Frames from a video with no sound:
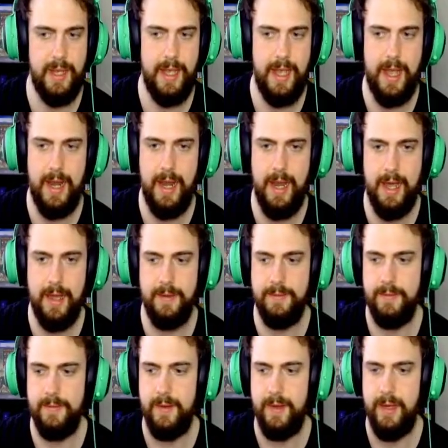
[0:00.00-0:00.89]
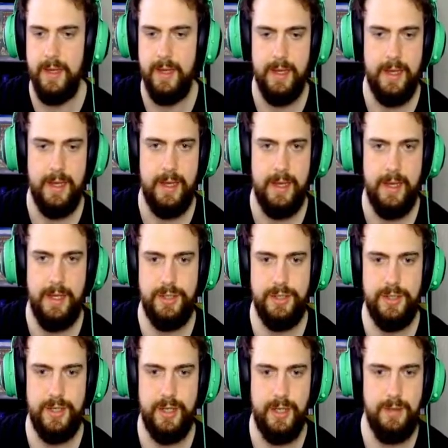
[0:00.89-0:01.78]
get a life
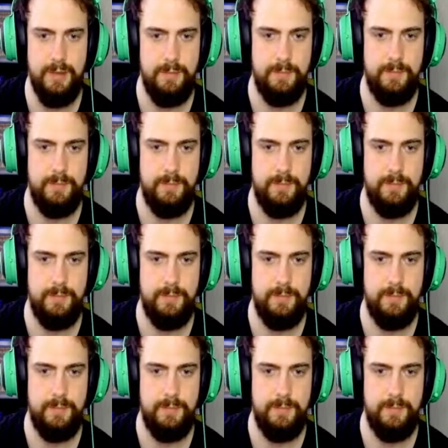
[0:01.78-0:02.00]
each turn.